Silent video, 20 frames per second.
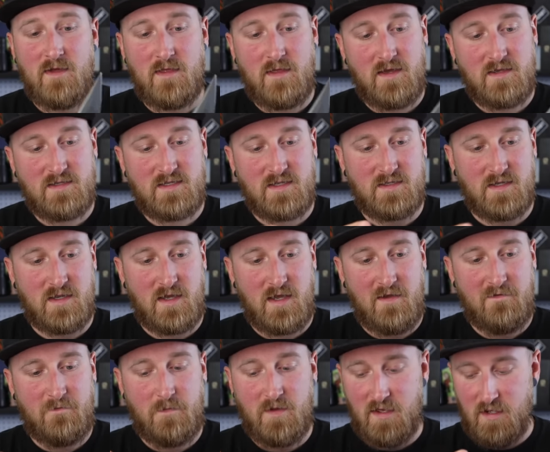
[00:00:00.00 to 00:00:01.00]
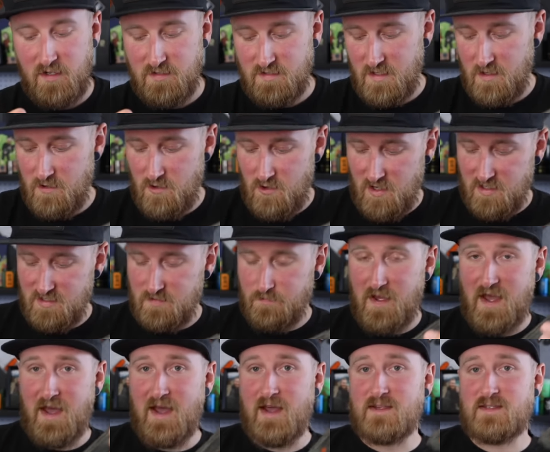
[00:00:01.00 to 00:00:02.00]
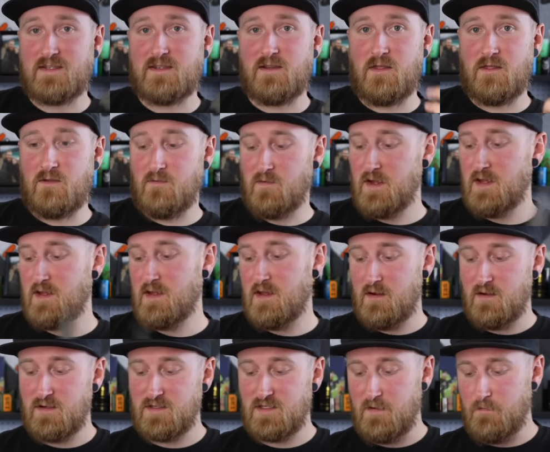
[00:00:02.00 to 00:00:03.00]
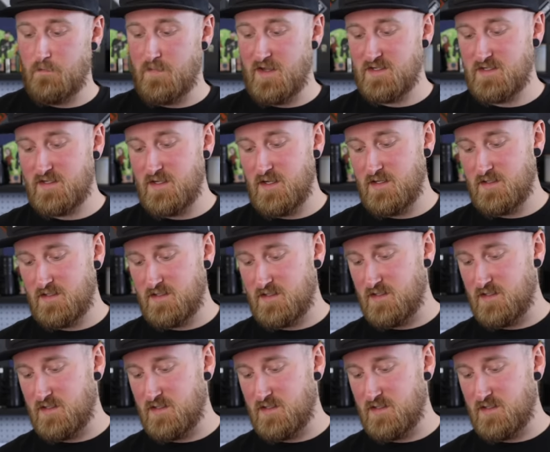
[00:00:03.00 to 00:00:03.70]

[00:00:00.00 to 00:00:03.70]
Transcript: me these as a gift because he just passed 3 years in business,